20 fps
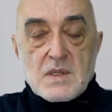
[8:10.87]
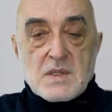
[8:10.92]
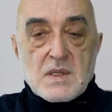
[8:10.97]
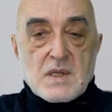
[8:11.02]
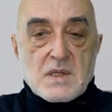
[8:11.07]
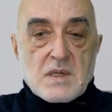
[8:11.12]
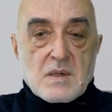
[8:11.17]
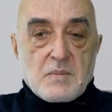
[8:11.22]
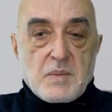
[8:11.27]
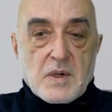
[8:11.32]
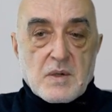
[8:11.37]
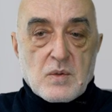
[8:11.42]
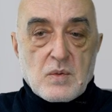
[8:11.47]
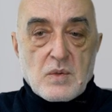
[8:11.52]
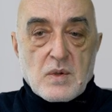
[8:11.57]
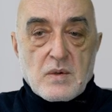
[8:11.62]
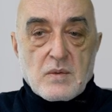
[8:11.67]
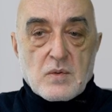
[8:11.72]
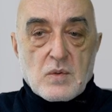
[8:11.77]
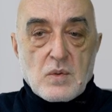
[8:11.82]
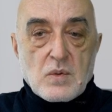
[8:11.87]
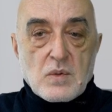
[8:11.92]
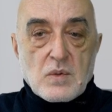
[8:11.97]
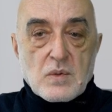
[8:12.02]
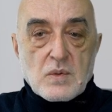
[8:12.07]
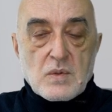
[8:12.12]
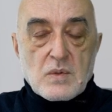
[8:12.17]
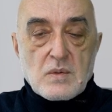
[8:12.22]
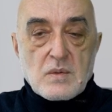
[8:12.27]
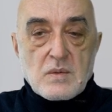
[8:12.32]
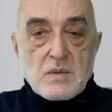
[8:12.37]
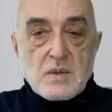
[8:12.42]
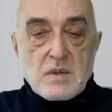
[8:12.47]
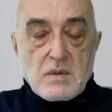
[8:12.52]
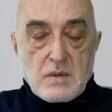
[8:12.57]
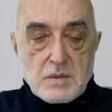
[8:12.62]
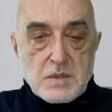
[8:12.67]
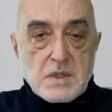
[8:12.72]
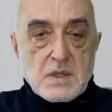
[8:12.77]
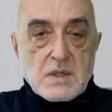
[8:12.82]
Those of our partners
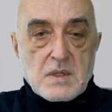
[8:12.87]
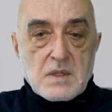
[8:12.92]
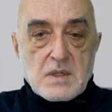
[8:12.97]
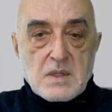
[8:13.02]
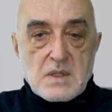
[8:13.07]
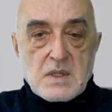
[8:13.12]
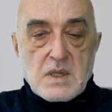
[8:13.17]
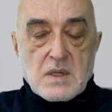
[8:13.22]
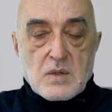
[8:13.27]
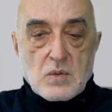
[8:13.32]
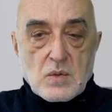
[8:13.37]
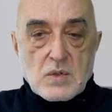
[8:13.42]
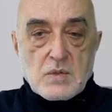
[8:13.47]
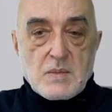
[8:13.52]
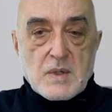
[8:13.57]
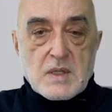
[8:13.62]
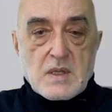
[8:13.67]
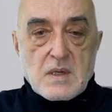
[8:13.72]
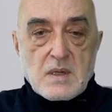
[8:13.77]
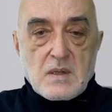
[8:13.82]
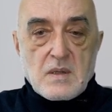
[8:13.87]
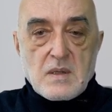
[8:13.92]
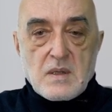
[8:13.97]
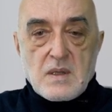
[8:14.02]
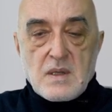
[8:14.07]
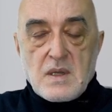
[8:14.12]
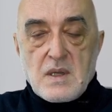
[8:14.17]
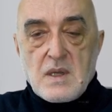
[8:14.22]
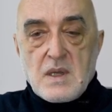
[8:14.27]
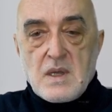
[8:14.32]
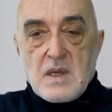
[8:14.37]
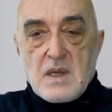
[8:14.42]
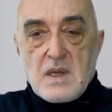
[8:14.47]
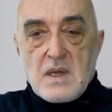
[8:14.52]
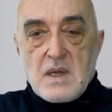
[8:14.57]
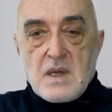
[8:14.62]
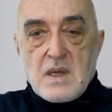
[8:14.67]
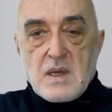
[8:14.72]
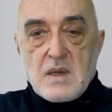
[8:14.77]
and those of our viewers